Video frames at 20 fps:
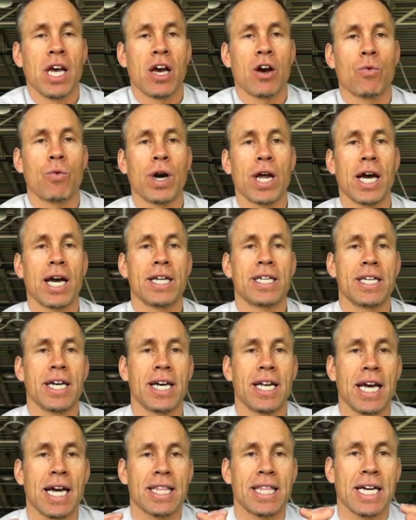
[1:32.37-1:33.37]
And what I
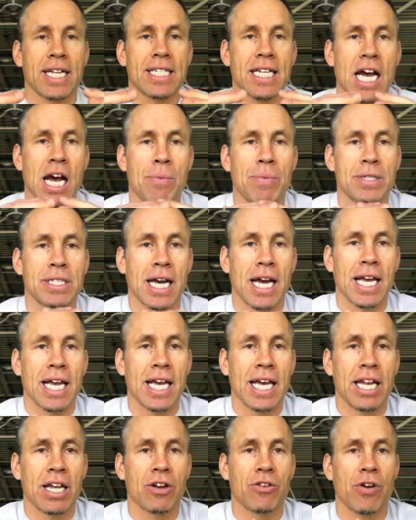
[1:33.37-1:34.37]
did at that time is
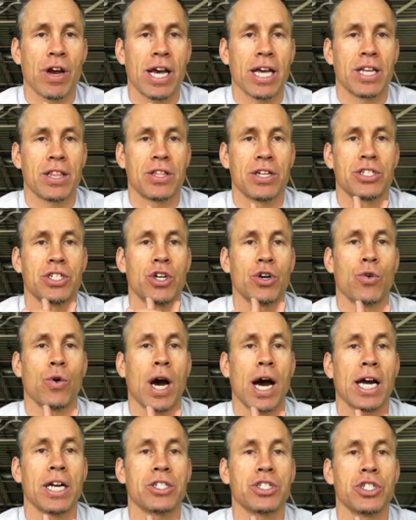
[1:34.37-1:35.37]
I integrated the
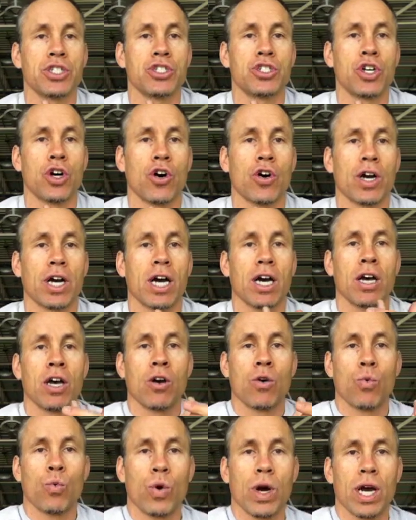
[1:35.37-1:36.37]
two, Eischens
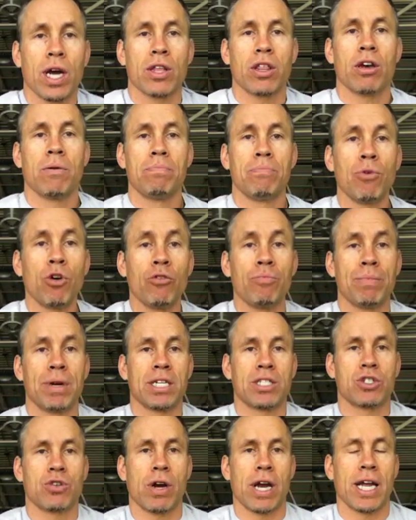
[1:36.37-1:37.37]
Yoga with
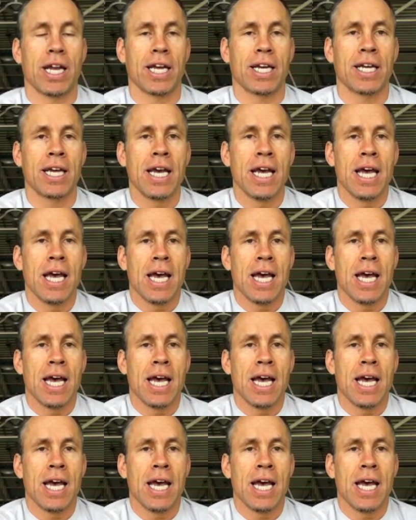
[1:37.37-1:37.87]
movement training.